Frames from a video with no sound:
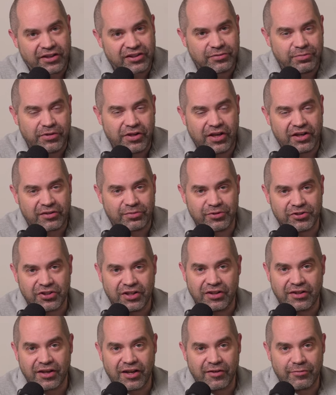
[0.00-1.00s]
X P S
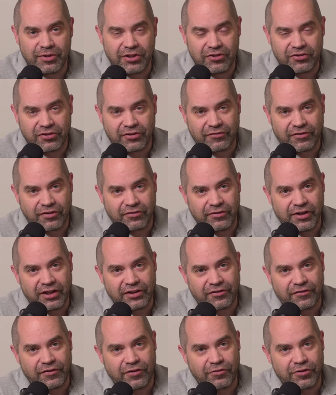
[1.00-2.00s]
machine that I've been using for the
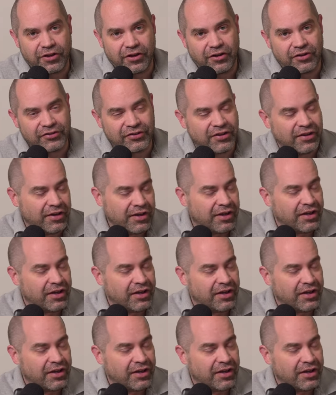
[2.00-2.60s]
last few years